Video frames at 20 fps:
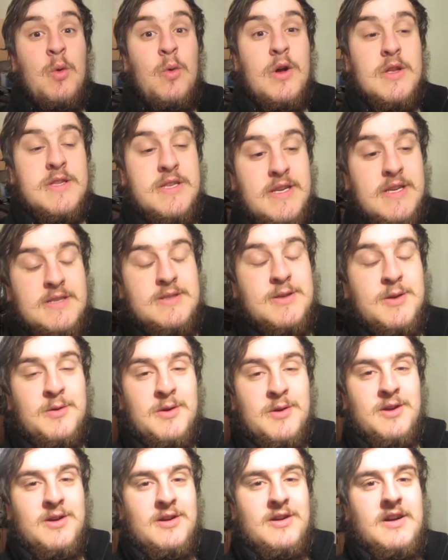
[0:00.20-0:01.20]
What is
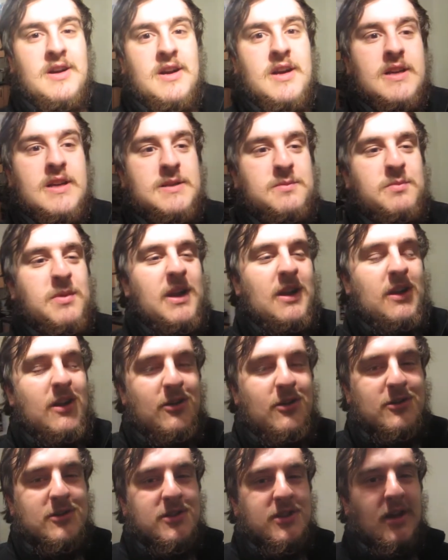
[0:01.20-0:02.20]
going on, guys? It's been a
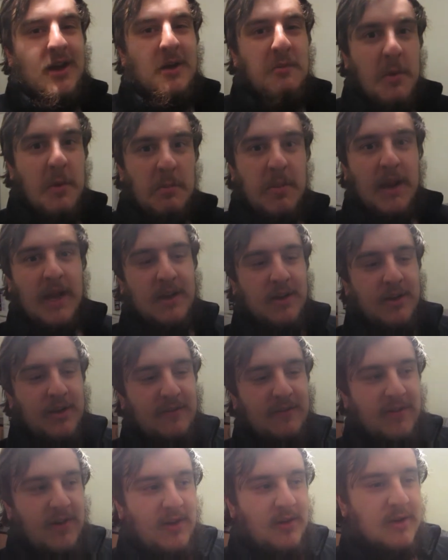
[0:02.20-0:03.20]
long time. We're back on
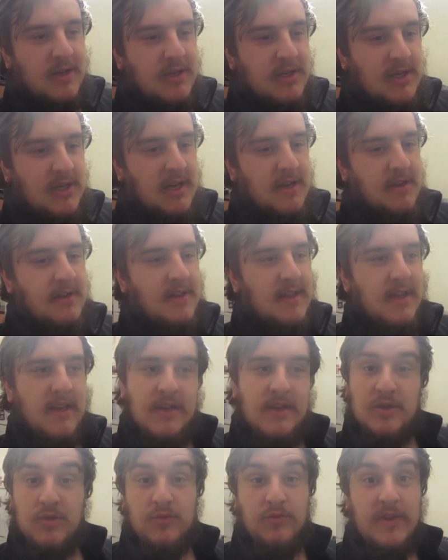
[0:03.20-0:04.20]
the vlogging channel.
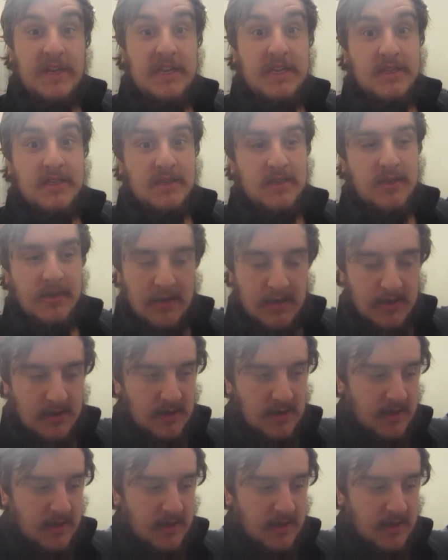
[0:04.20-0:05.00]
There is a reason.